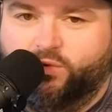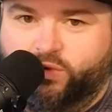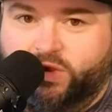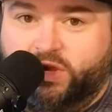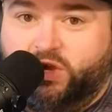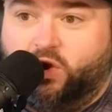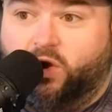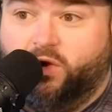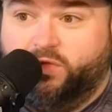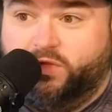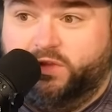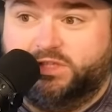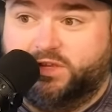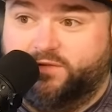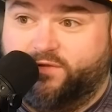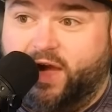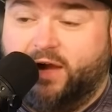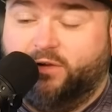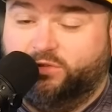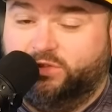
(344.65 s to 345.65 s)
Regardless
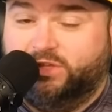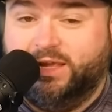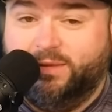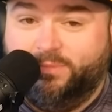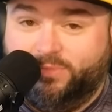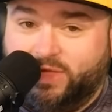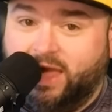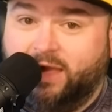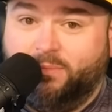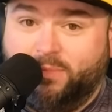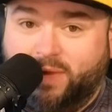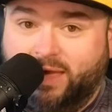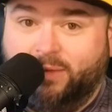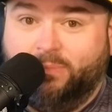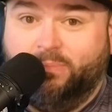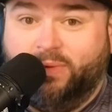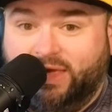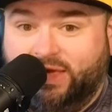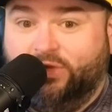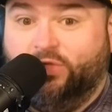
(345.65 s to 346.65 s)
of how deep they may
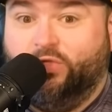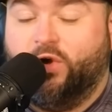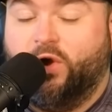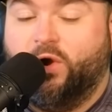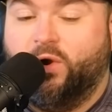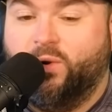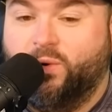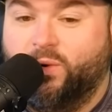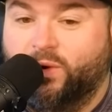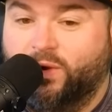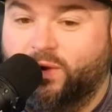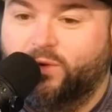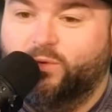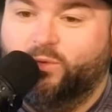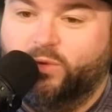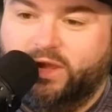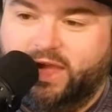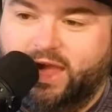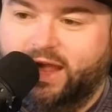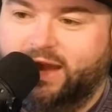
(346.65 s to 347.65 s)
be, though,
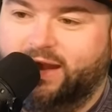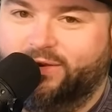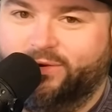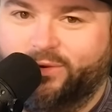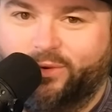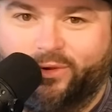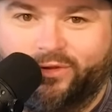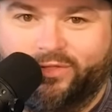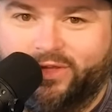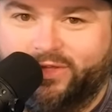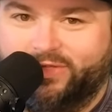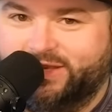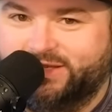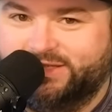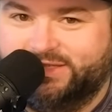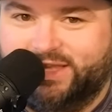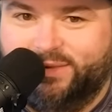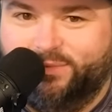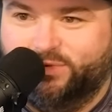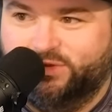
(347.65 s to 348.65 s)
we can't ignore that this
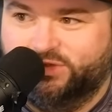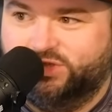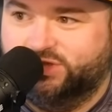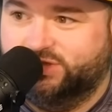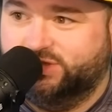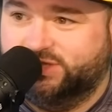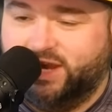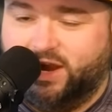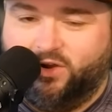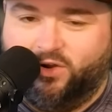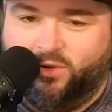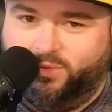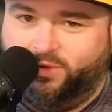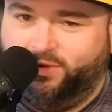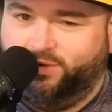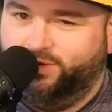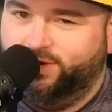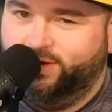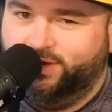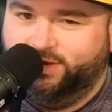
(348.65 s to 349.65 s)
team was just
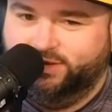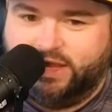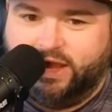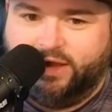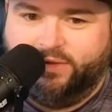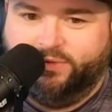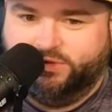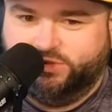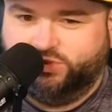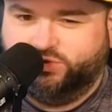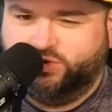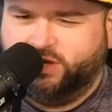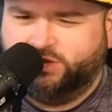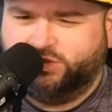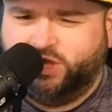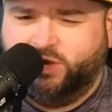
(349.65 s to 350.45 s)
terrible down the stretch.